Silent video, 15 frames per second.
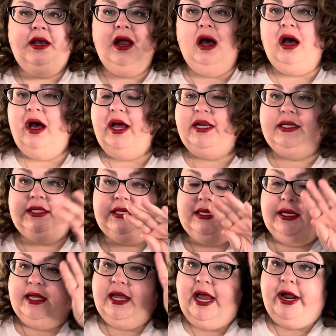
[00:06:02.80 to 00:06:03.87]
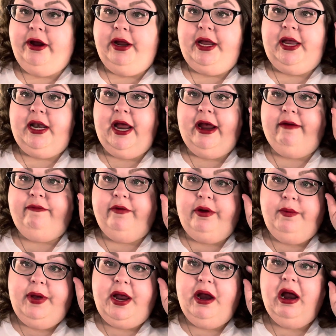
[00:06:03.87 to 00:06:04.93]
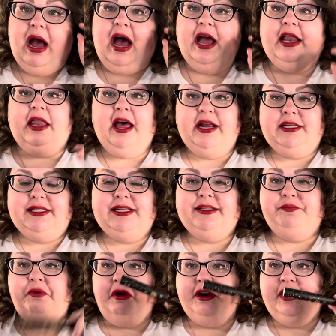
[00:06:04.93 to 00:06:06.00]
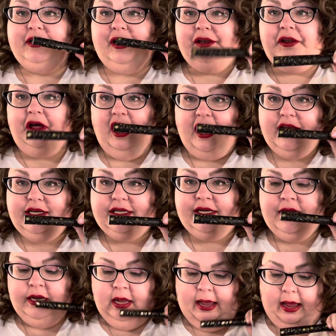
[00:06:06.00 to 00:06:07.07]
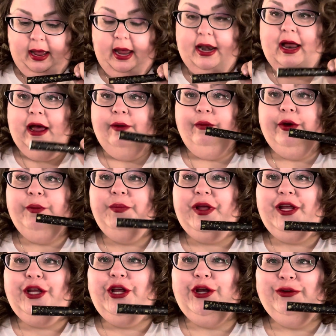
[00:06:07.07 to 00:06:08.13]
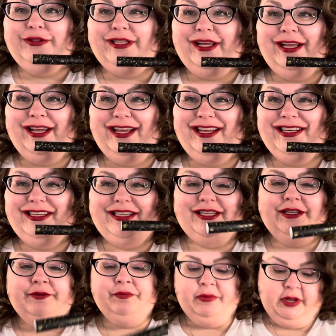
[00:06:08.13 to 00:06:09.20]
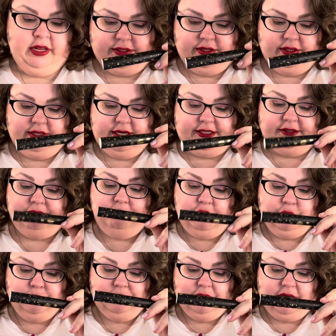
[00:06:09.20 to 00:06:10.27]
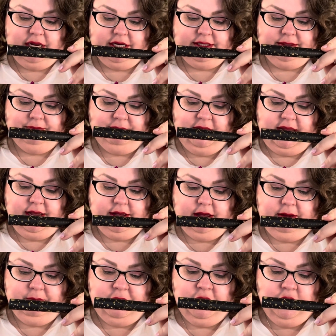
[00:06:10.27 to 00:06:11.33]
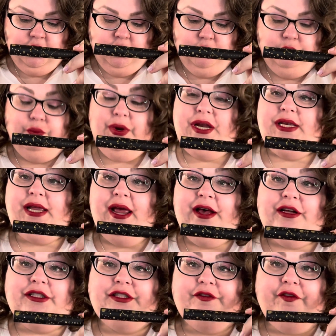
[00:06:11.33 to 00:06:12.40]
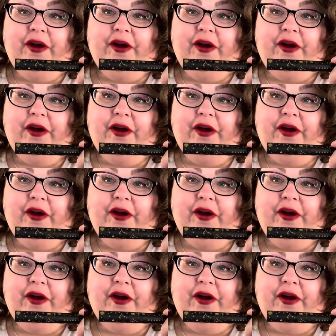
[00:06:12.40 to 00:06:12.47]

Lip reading: not carry it everywhere. I like this product a lot, and I will be using it. This Moonlit Makeup retails for